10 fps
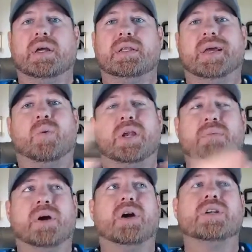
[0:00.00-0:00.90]
Now, what
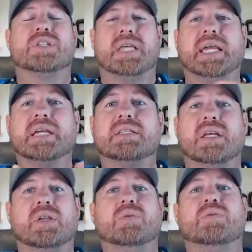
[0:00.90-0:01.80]
emerged is they
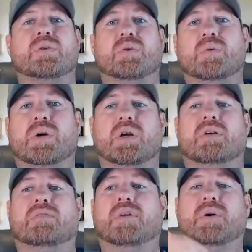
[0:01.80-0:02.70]
continued to
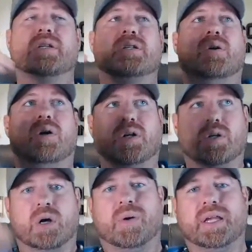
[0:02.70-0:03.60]
focus on
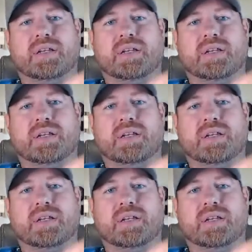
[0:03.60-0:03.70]
growing,